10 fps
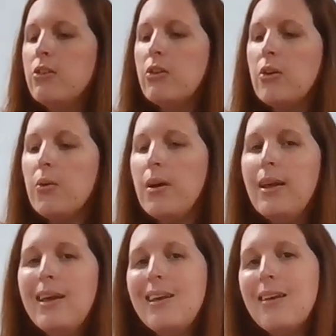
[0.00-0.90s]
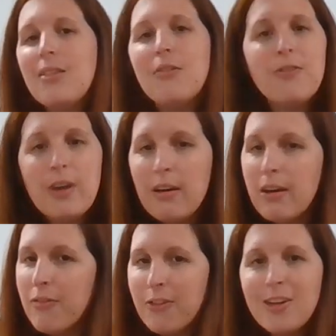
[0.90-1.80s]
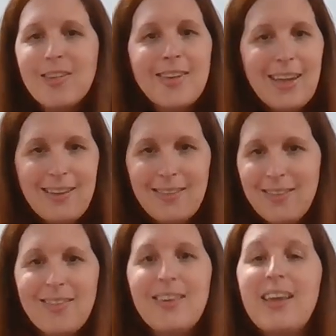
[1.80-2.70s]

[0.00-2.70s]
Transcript: So the very first sentence,